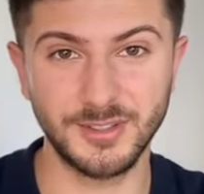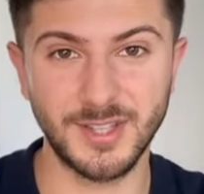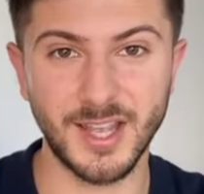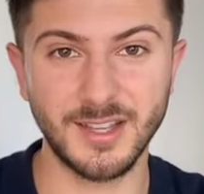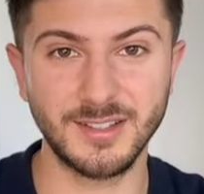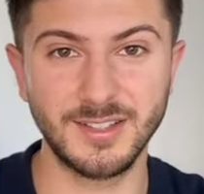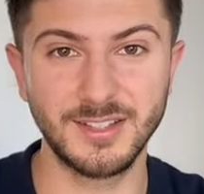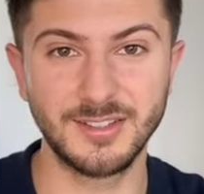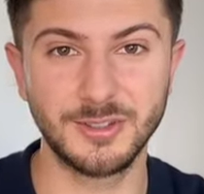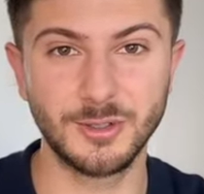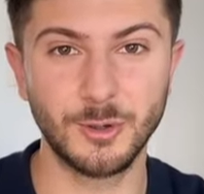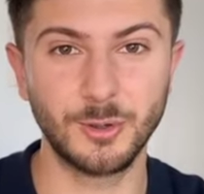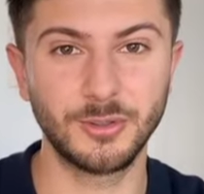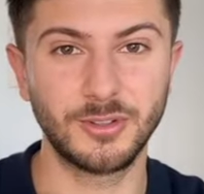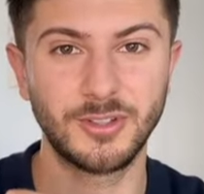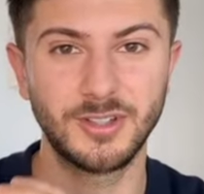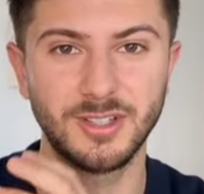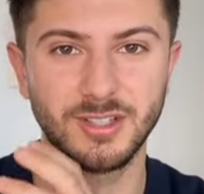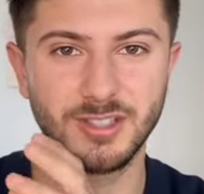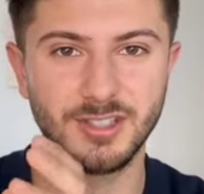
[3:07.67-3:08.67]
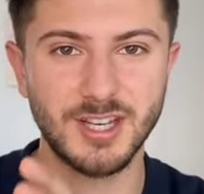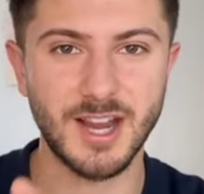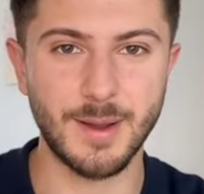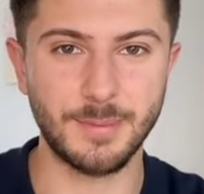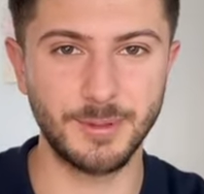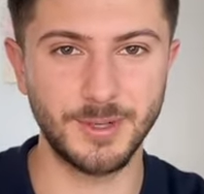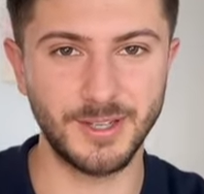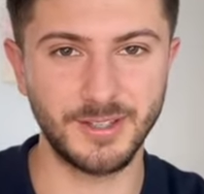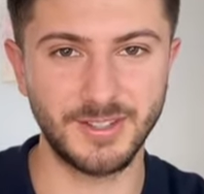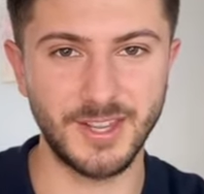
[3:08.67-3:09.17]
Etsy stores,
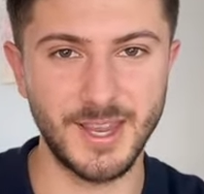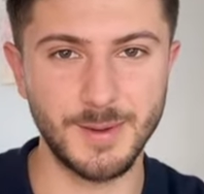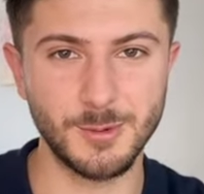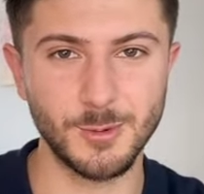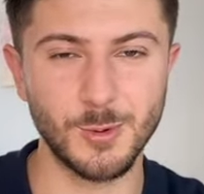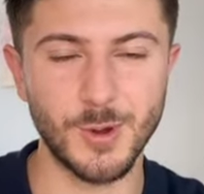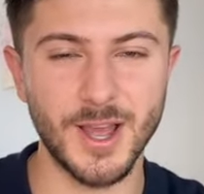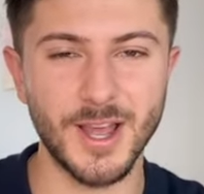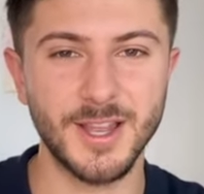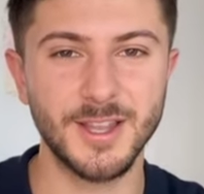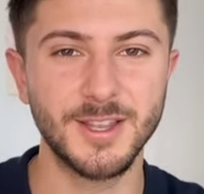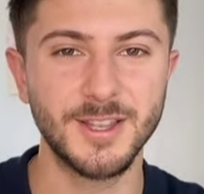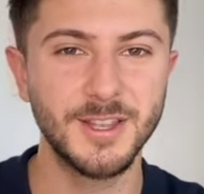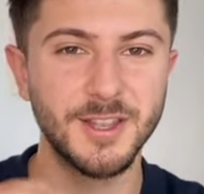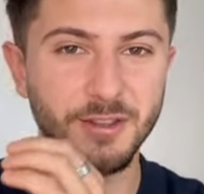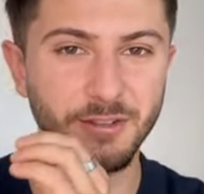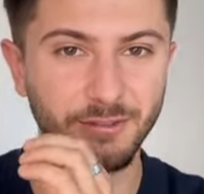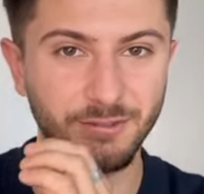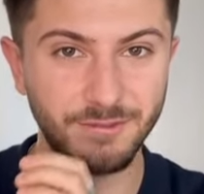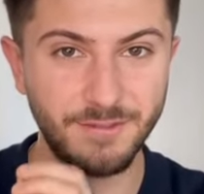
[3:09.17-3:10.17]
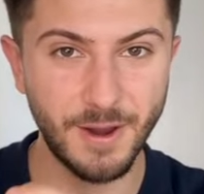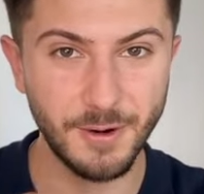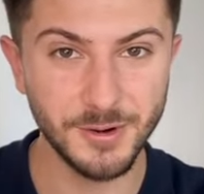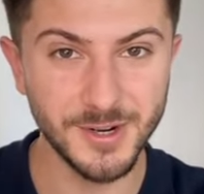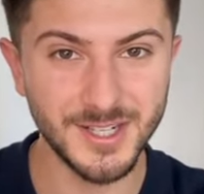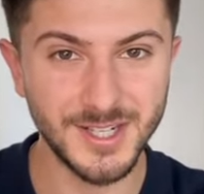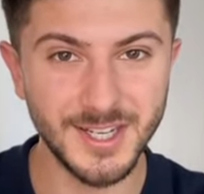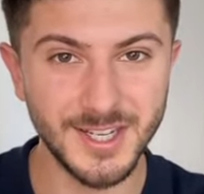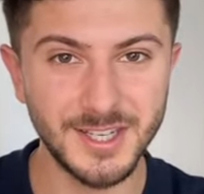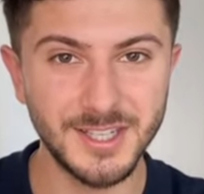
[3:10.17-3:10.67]
Japanese tableware,
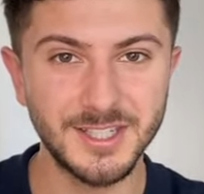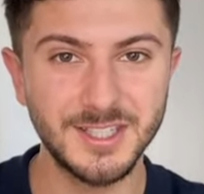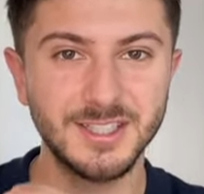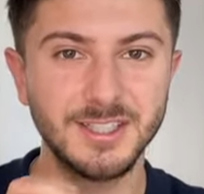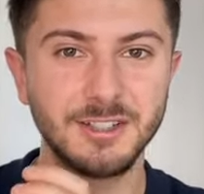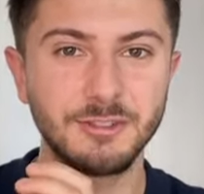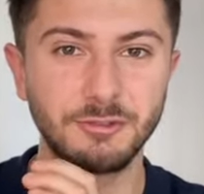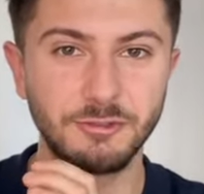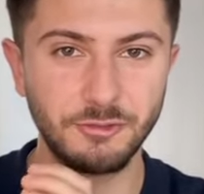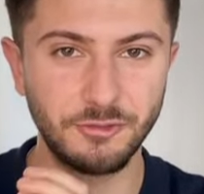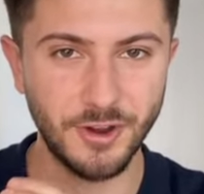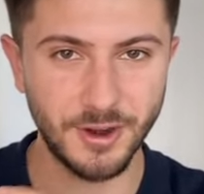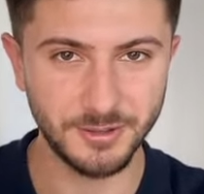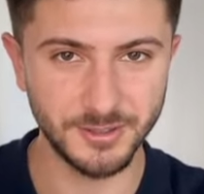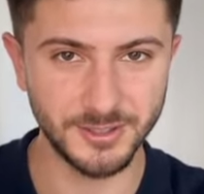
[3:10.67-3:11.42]
very niche, very